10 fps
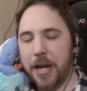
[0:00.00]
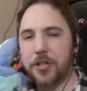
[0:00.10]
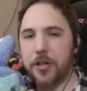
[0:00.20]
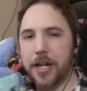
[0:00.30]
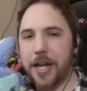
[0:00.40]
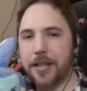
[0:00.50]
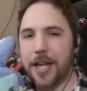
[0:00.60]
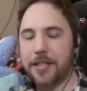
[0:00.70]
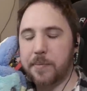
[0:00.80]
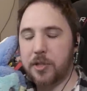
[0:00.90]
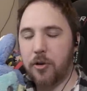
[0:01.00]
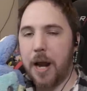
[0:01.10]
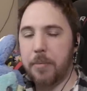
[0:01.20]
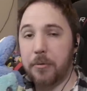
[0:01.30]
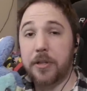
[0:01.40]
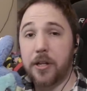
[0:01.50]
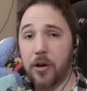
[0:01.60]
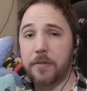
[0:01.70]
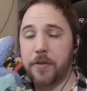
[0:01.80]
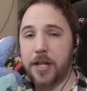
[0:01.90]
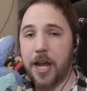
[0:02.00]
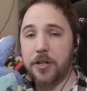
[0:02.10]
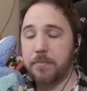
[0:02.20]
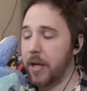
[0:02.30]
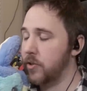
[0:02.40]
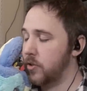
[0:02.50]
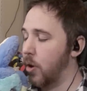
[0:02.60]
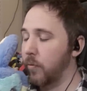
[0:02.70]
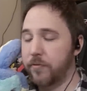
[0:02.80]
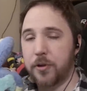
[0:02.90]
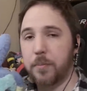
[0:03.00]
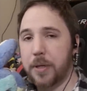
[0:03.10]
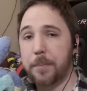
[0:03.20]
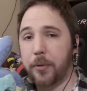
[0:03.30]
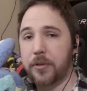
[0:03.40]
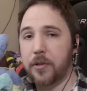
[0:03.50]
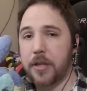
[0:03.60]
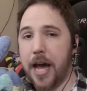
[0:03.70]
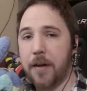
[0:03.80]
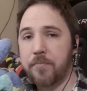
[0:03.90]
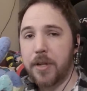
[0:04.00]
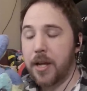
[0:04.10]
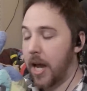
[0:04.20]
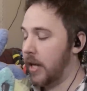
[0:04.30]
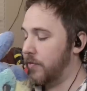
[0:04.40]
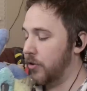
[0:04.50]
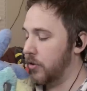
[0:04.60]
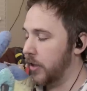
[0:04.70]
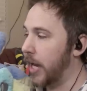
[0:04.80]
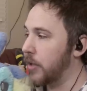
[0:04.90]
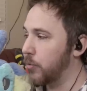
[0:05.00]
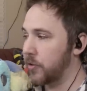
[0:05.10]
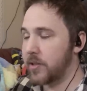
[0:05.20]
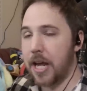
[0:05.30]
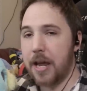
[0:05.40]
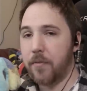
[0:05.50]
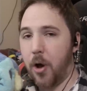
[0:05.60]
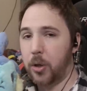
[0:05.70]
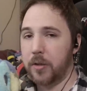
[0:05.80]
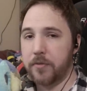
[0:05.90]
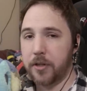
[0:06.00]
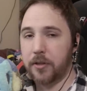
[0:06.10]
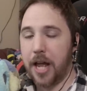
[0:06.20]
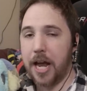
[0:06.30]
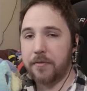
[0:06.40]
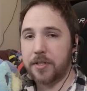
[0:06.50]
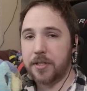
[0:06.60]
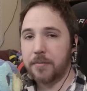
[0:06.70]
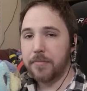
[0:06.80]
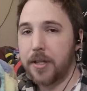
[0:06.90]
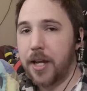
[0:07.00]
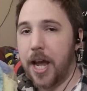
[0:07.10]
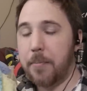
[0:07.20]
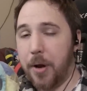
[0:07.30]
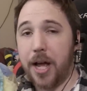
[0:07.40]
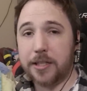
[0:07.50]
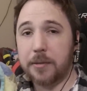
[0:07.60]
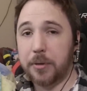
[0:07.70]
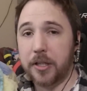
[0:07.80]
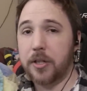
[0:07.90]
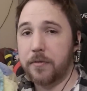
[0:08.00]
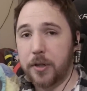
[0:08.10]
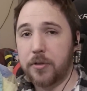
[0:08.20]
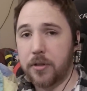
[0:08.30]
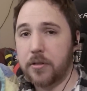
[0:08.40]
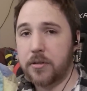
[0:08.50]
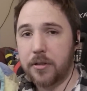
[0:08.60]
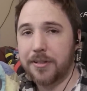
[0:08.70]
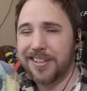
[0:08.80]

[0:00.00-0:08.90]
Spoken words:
make sure to hit that subscribe button with the notification bell. So few people do that. And if you do that, you will save all of their lives and possibly their futures.